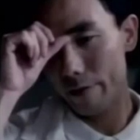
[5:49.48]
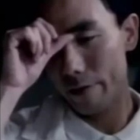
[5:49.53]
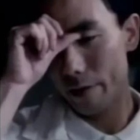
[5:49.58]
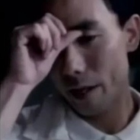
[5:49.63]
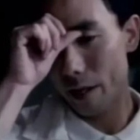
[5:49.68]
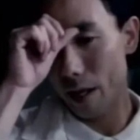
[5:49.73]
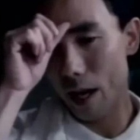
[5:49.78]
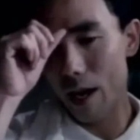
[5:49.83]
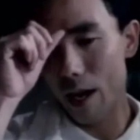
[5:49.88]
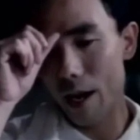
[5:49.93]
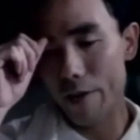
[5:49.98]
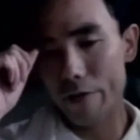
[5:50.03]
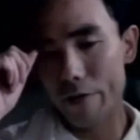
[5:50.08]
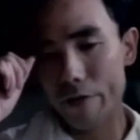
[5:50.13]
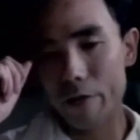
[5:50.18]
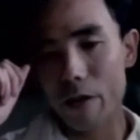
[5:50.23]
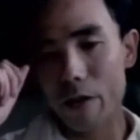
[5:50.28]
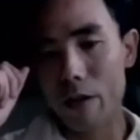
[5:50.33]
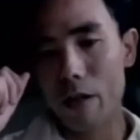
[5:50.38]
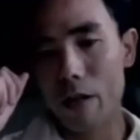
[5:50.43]
I have
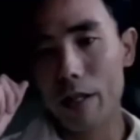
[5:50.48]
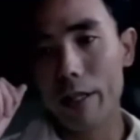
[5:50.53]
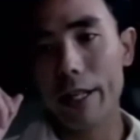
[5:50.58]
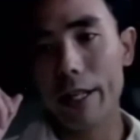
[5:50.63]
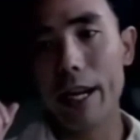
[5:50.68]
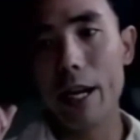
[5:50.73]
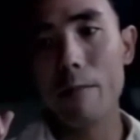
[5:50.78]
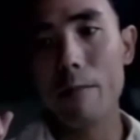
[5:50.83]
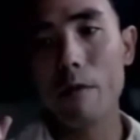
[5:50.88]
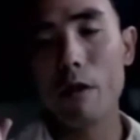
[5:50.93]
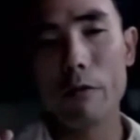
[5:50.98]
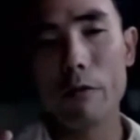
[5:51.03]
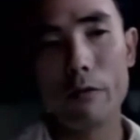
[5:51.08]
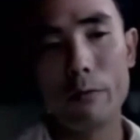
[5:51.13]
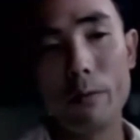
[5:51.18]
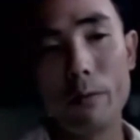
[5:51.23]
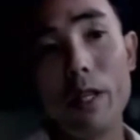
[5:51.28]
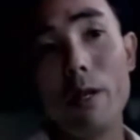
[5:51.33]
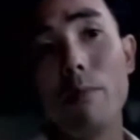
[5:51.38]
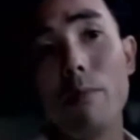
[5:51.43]
a game of
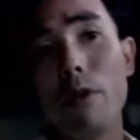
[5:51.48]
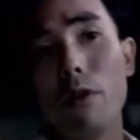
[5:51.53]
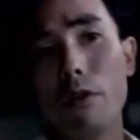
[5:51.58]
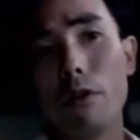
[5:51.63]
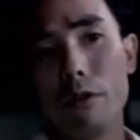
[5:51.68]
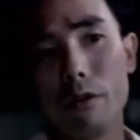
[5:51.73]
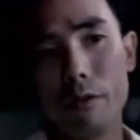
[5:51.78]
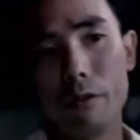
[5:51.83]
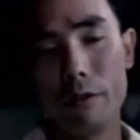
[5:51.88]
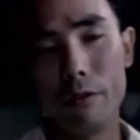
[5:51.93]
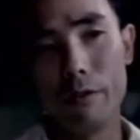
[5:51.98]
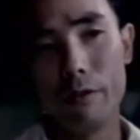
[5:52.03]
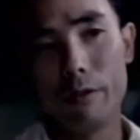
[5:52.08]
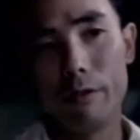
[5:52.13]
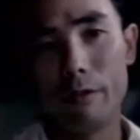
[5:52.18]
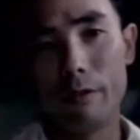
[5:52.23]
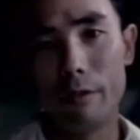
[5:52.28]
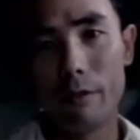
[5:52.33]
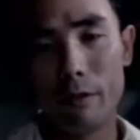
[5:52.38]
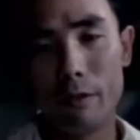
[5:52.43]
people,
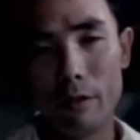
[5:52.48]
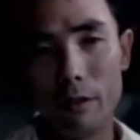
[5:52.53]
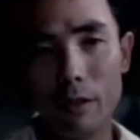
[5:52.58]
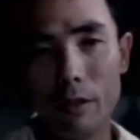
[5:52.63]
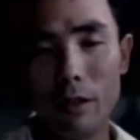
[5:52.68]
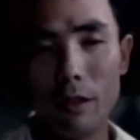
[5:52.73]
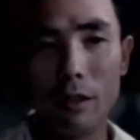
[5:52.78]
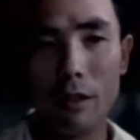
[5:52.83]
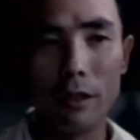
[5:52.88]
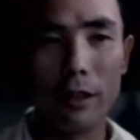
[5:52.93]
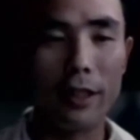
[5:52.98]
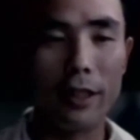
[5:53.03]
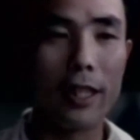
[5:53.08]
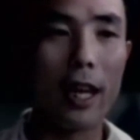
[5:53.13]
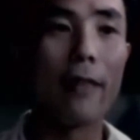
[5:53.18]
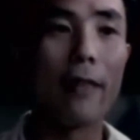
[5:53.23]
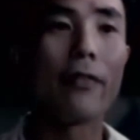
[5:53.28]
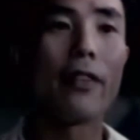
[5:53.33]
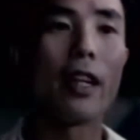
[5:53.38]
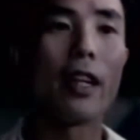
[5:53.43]
it's
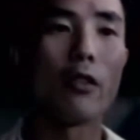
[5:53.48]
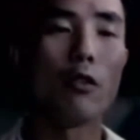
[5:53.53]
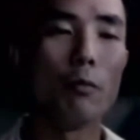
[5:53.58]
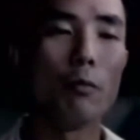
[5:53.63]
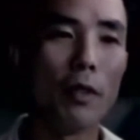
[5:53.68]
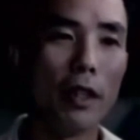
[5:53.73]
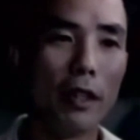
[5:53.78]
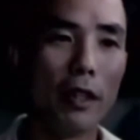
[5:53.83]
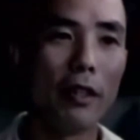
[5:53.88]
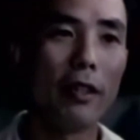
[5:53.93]
under to me.